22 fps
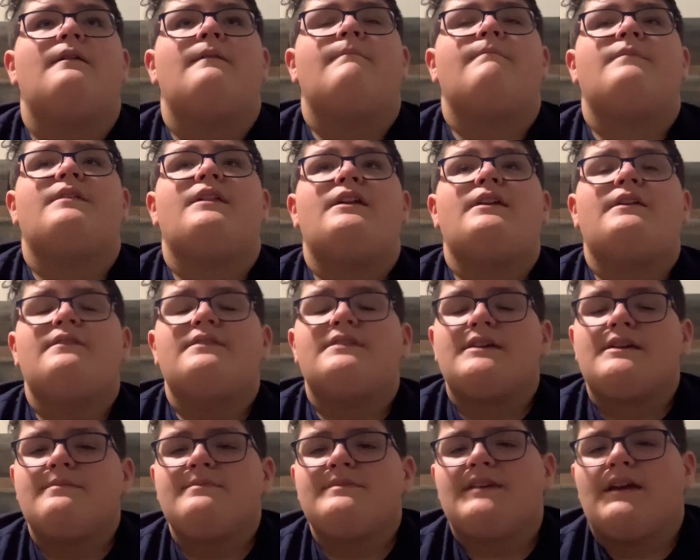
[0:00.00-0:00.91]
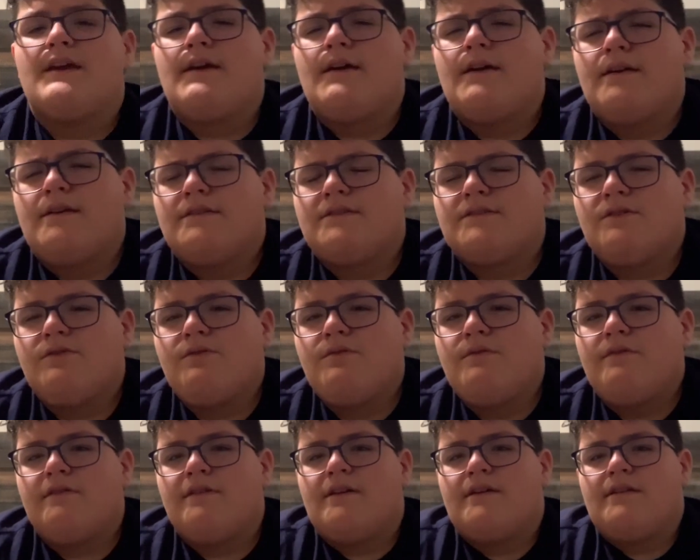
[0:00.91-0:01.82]
a lot of times.
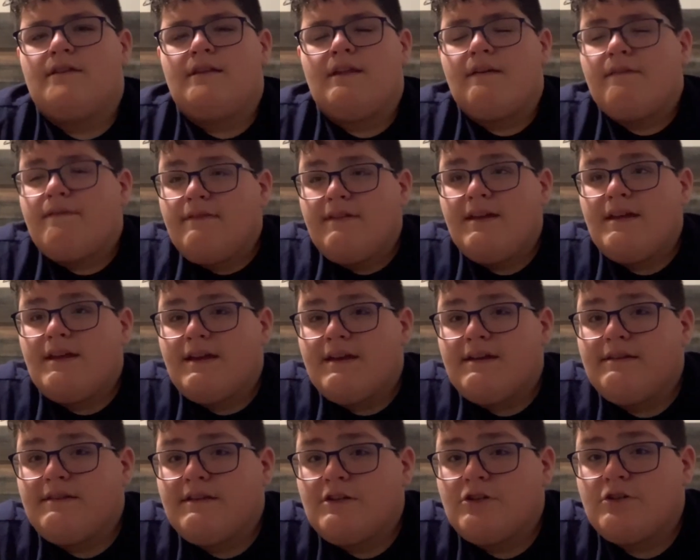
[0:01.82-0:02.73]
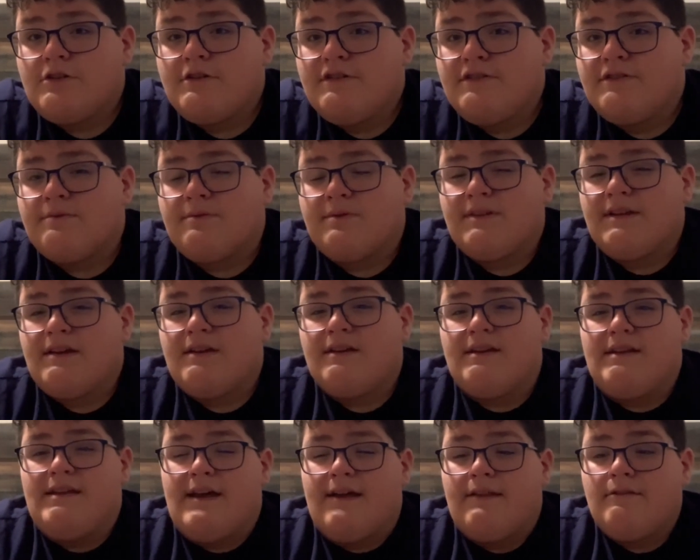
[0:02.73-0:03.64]
So definitely in conditions where they
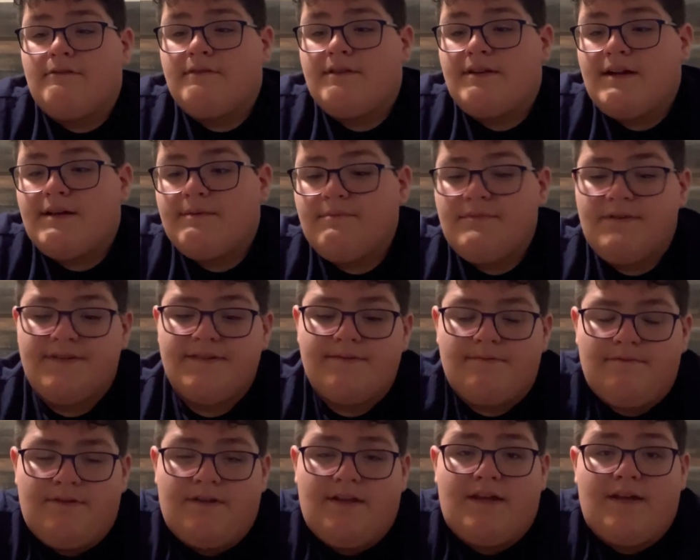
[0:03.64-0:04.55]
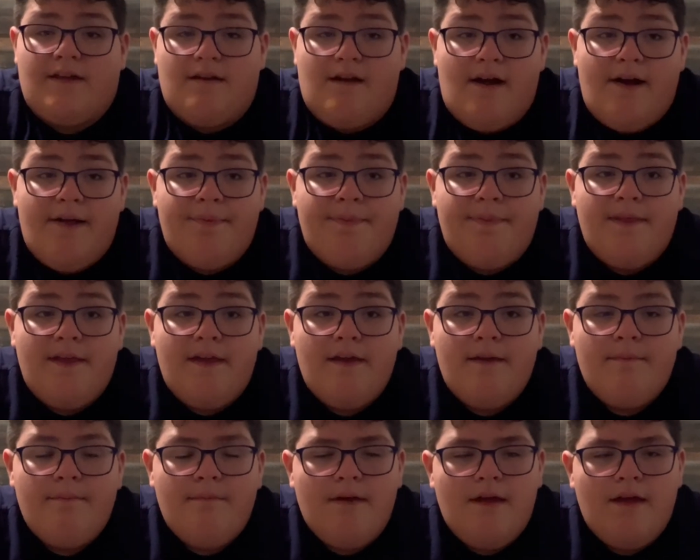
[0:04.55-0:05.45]
could yell a lot. Plus when I got
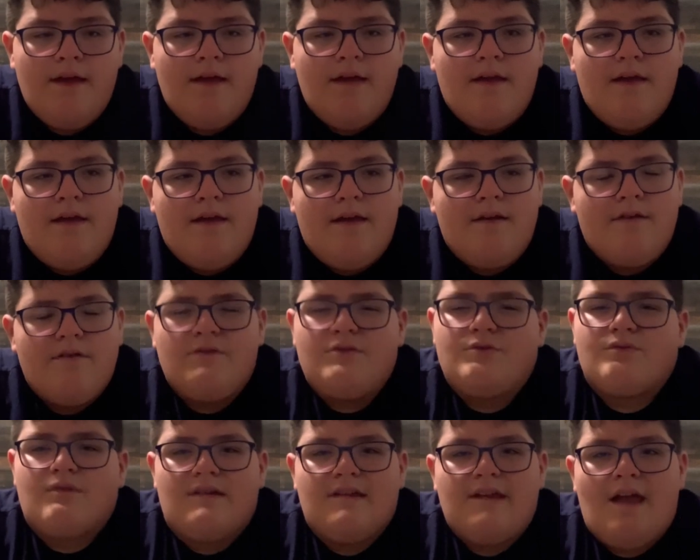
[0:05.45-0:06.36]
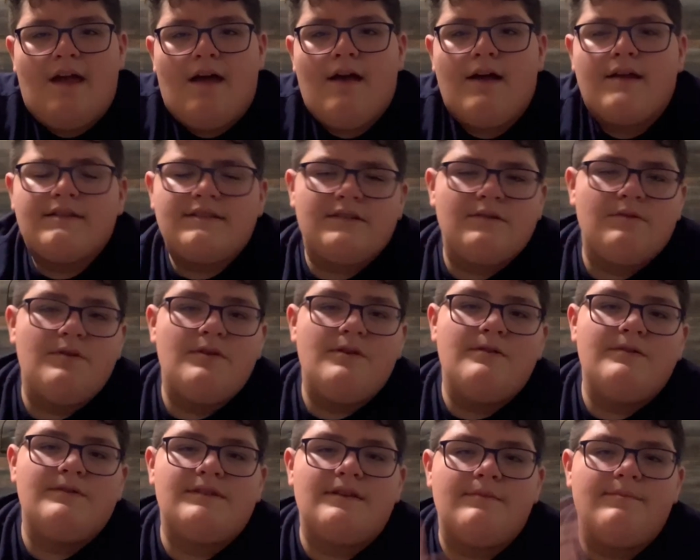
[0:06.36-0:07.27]
them, it was really hot, so we
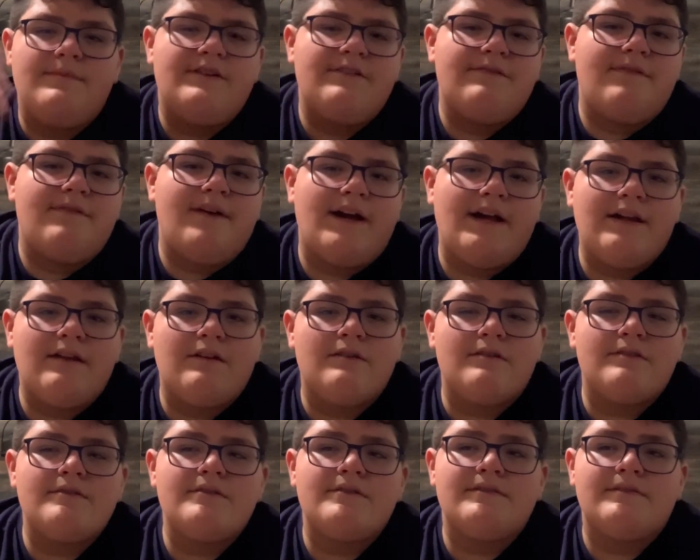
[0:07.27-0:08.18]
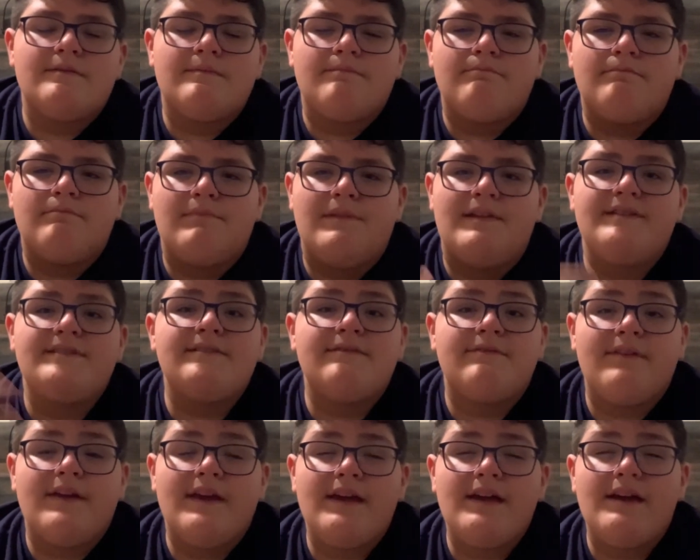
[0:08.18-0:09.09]
used humidifiers, also
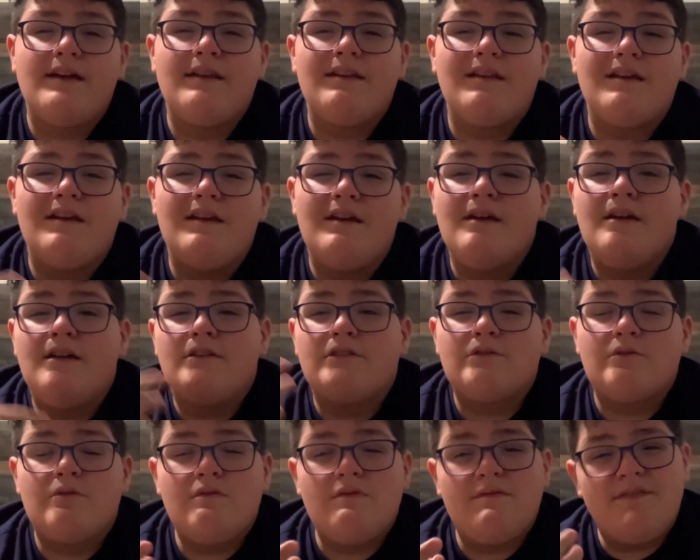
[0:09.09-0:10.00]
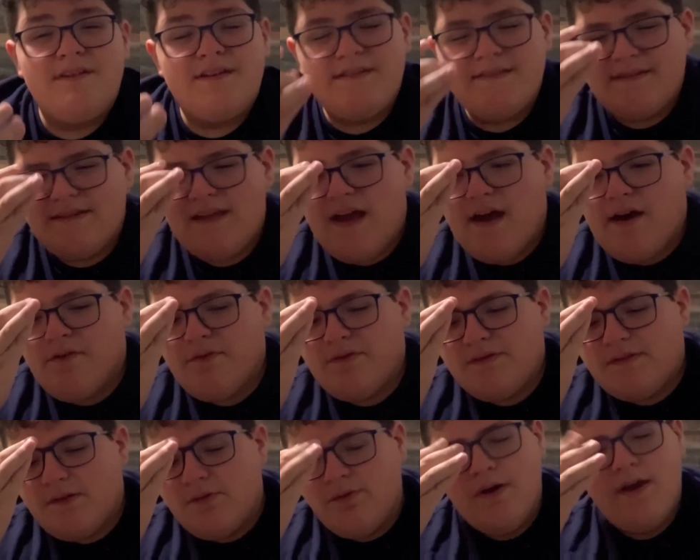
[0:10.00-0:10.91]
fan to cool things down. So